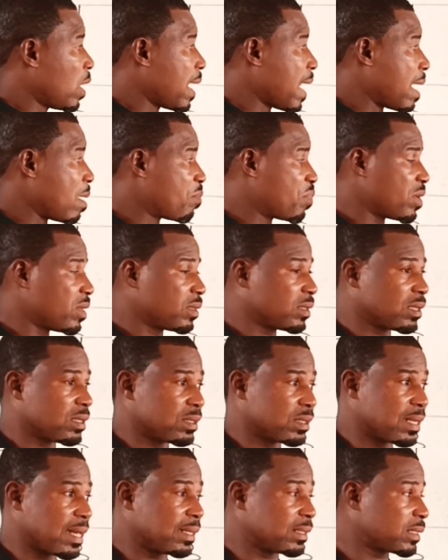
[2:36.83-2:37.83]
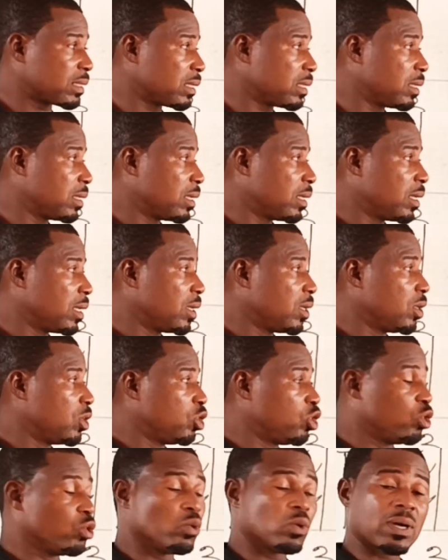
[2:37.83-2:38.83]
What happens is that
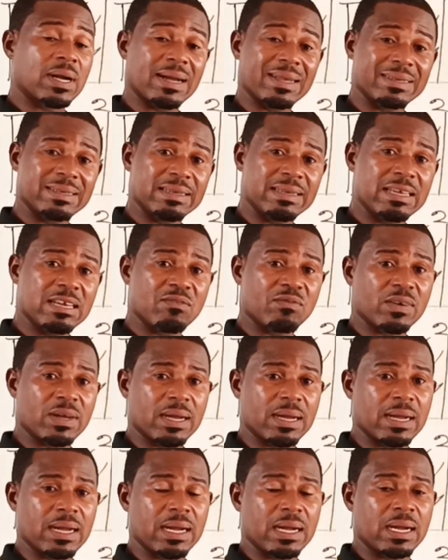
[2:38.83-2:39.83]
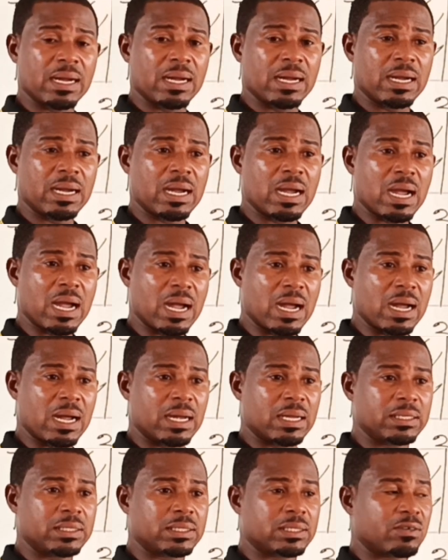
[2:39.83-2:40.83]
you can never
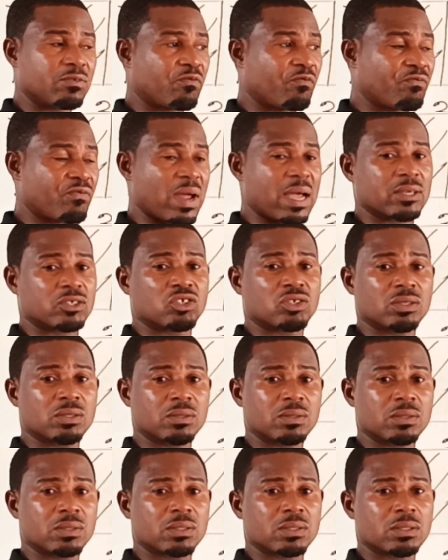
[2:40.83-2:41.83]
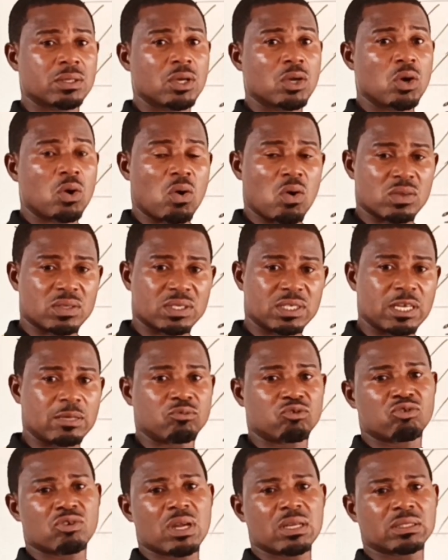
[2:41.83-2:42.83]
add fractions or
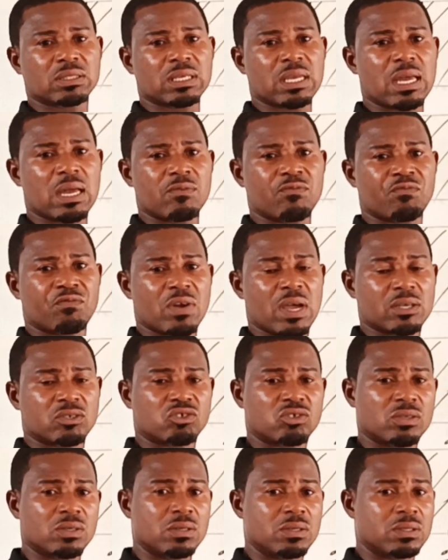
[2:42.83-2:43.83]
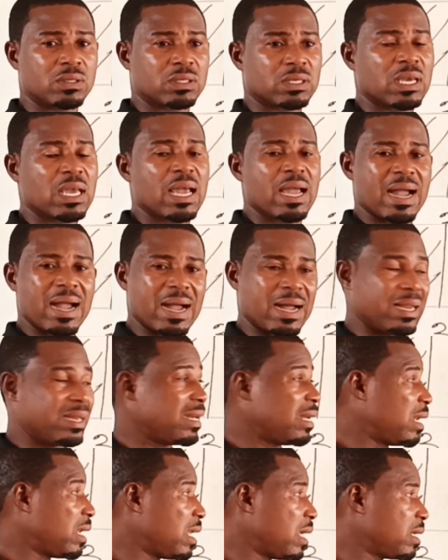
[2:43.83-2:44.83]
subtract fractions
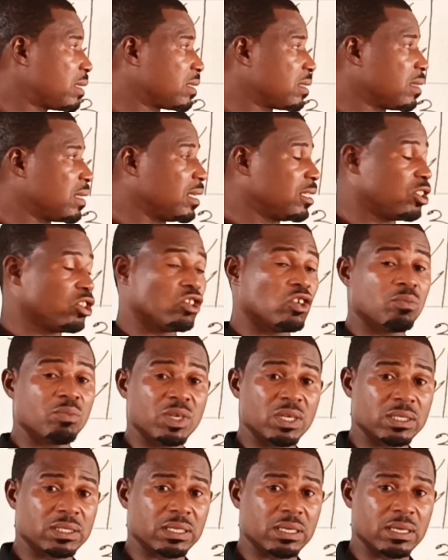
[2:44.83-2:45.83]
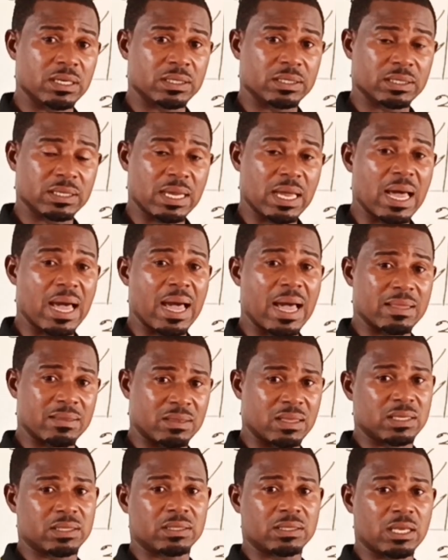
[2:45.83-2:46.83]
unless the denominators
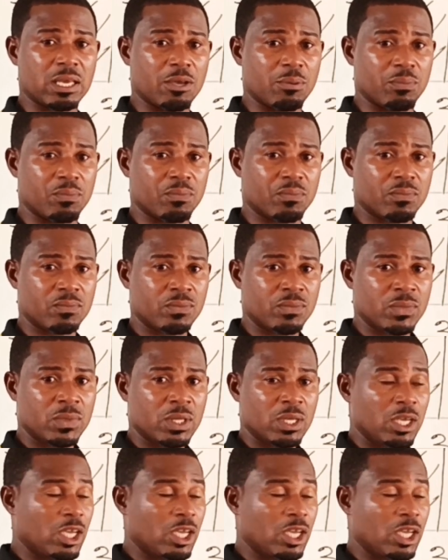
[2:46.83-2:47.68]
are the same.